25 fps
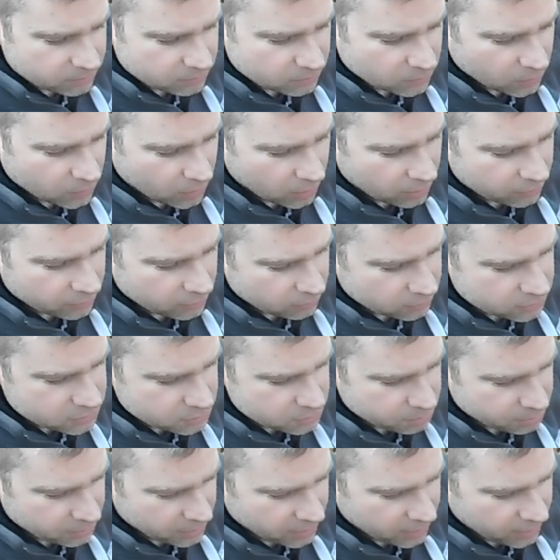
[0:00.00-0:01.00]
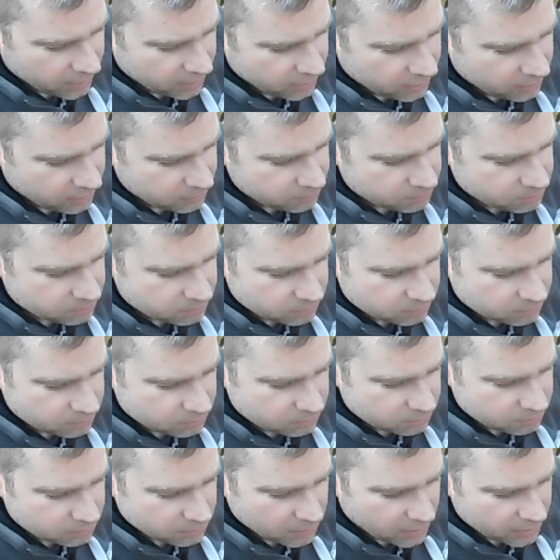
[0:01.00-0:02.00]
what there looks to be
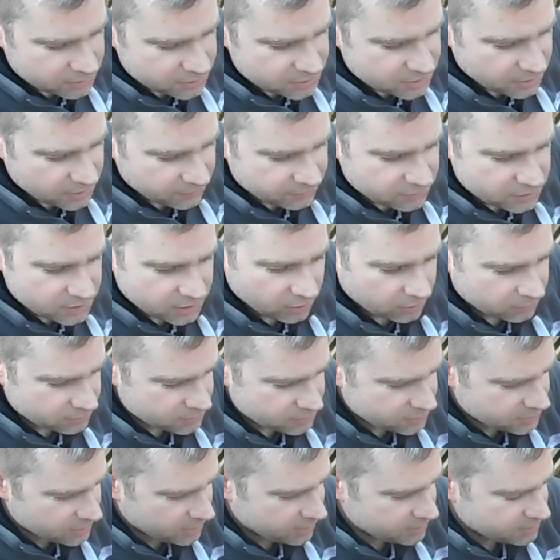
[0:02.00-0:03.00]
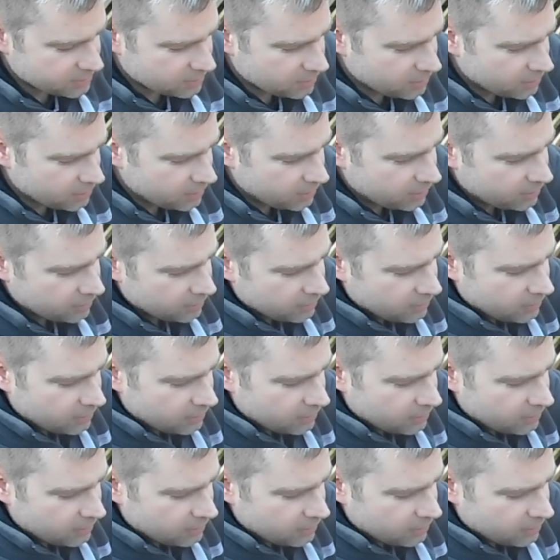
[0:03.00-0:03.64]
about 70 odd sets in there.